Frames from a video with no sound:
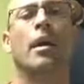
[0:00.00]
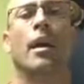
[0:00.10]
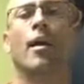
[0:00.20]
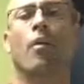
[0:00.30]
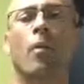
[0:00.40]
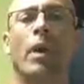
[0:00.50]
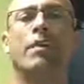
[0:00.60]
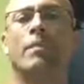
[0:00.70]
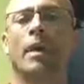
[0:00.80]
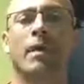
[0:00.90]
One
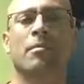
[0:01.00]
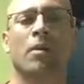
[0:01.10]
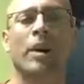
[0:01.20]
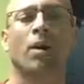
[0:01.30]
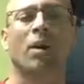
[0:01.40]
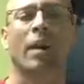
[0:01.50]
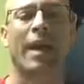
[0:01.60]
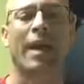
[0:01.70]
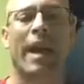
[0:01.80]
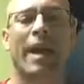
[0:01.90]
of them we call
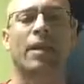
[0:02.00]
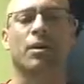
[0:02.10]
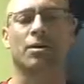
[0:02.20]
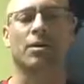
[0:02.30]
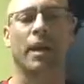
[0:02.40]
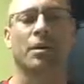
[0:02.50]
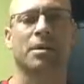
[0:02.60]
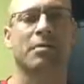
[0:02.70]
an anchor stretch,